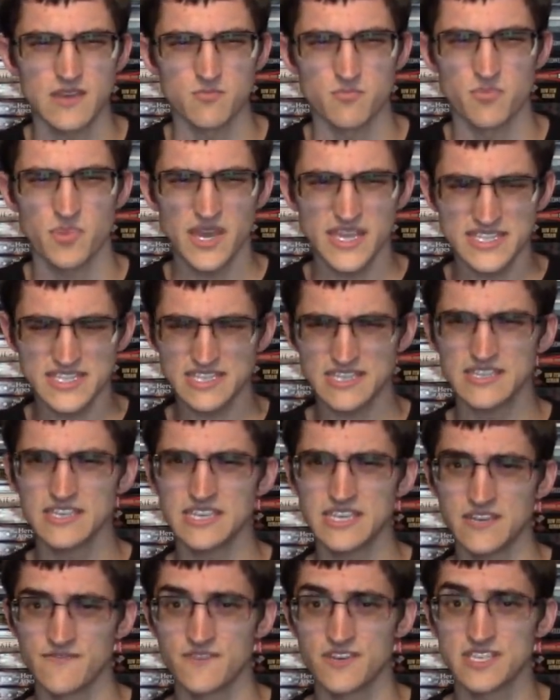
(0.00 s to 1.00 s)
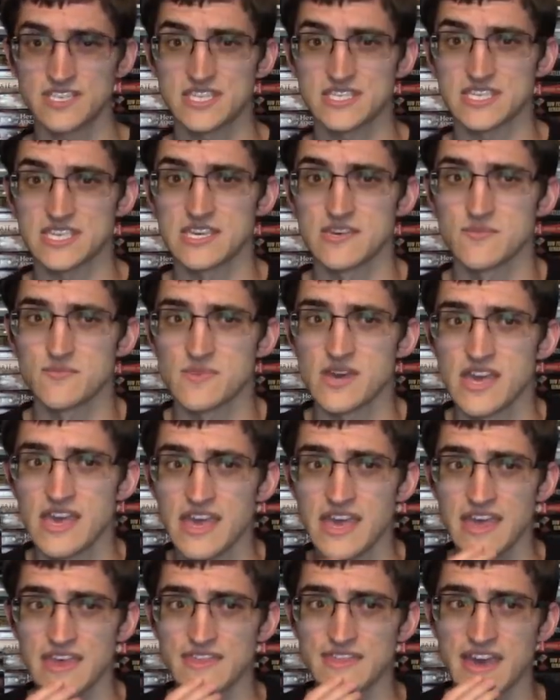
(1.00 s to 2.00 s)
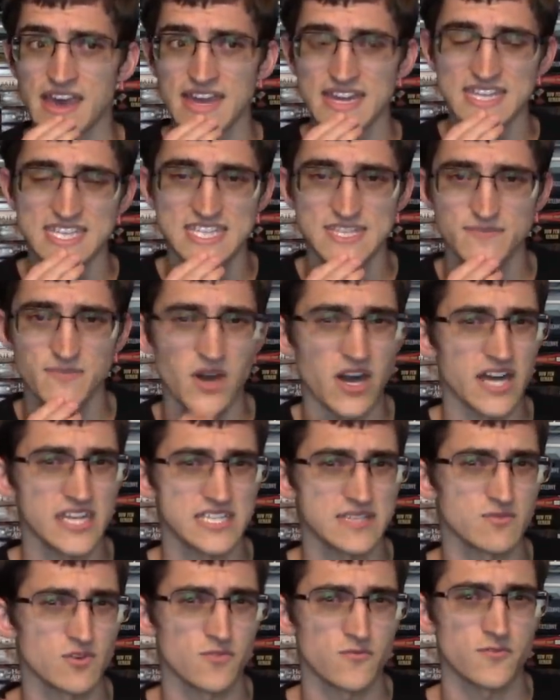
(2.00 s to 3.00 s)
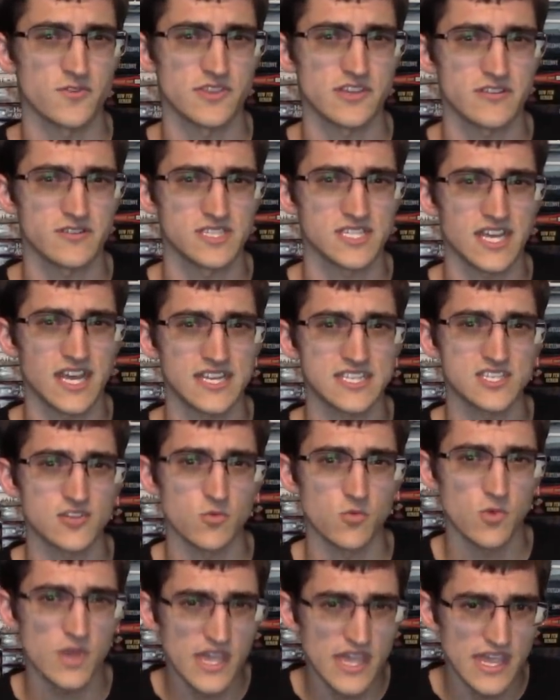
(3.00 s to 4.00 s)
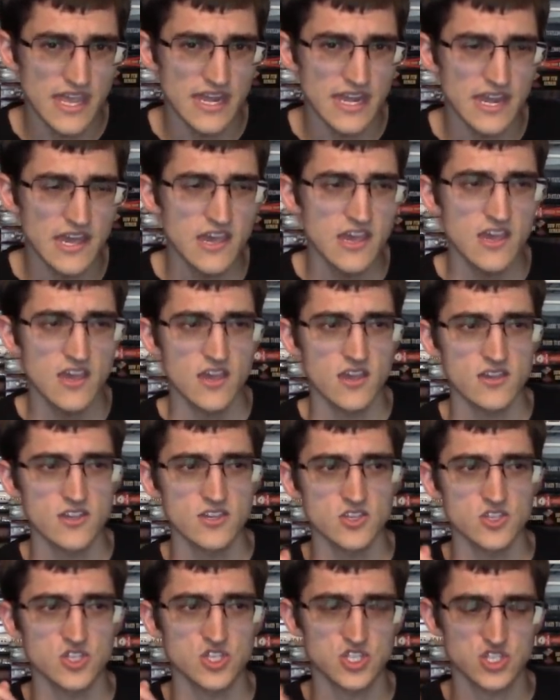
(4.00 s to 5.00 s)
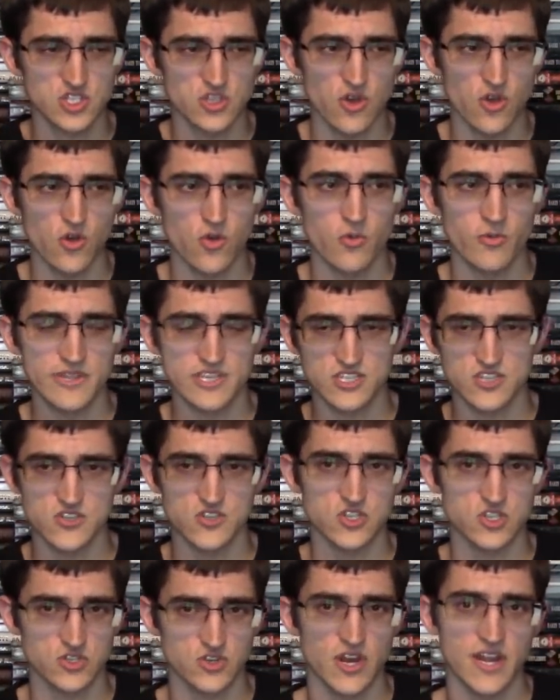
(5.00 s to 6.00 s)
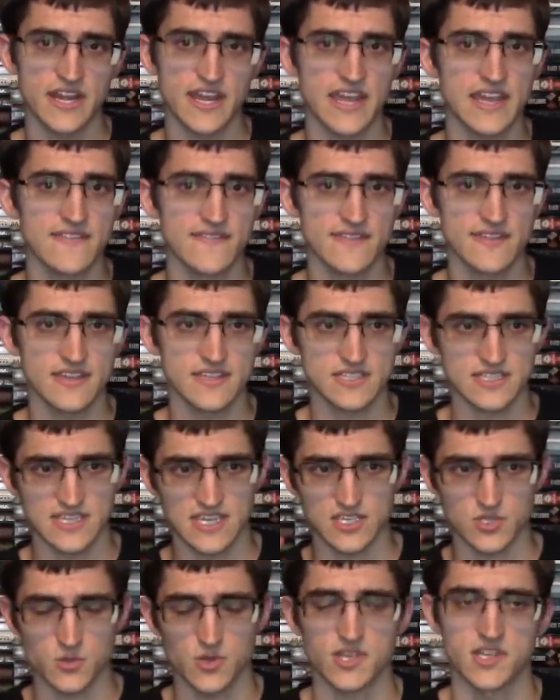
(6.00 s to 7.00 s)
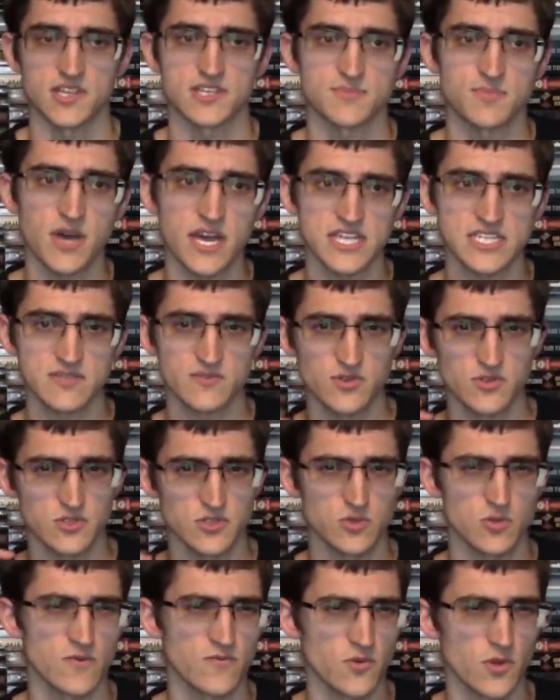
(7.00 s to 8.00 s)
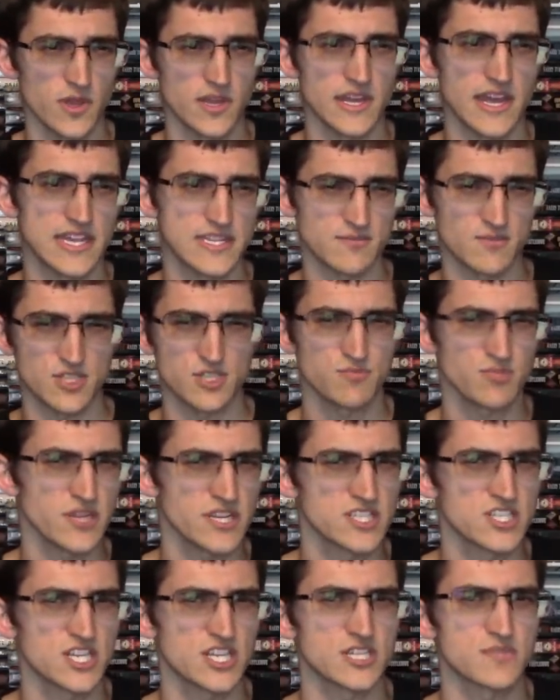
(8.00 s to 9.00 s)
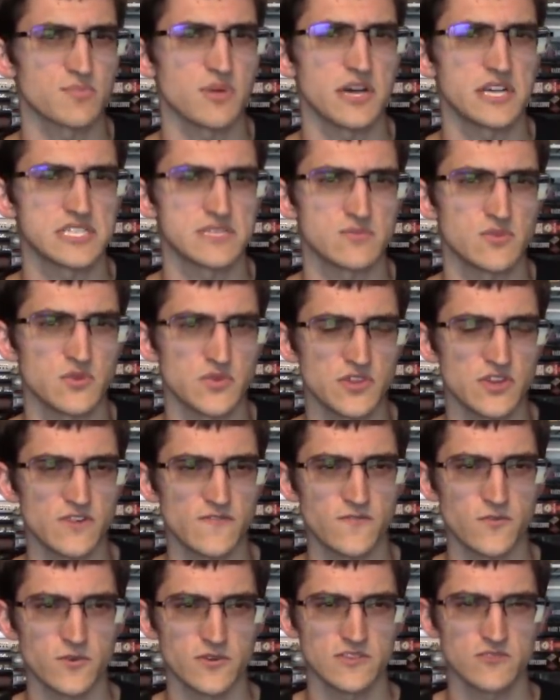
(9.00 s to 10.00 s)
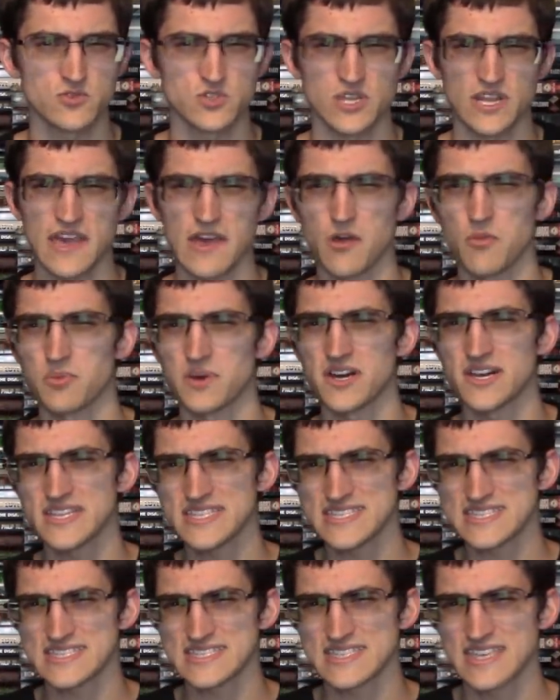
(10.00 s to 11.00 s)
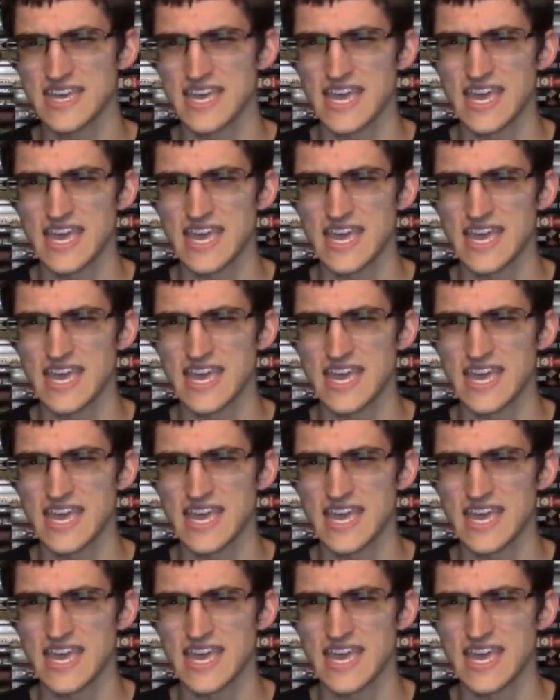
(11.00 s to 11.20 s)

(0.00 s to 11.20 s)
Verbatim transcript: basically convinces him that it's impossible for their side to win, so we should just try and end this as quickly as possible to avoid as much bloodshed as possible, therefore you should help us.